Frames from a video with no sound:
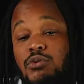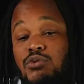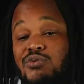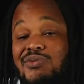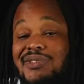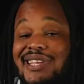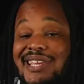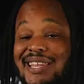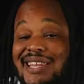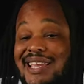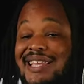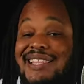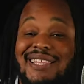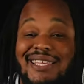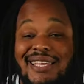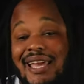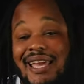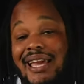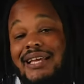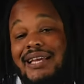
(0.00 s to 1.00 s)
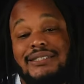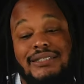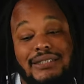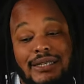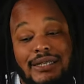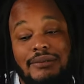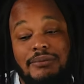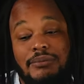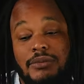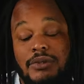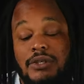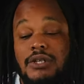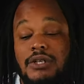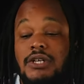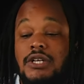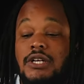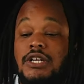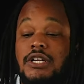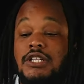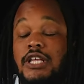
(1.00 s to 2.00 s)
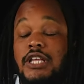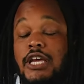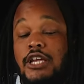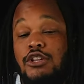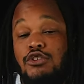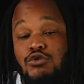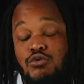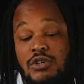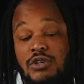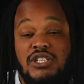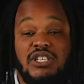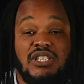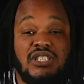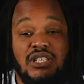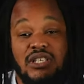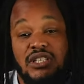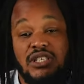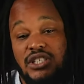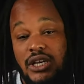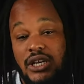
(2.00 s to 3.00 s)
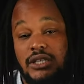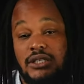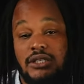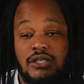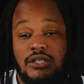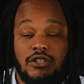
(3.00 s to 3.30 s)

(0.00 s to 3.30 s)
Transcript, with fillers: did hit the Cash App. They do get to suggest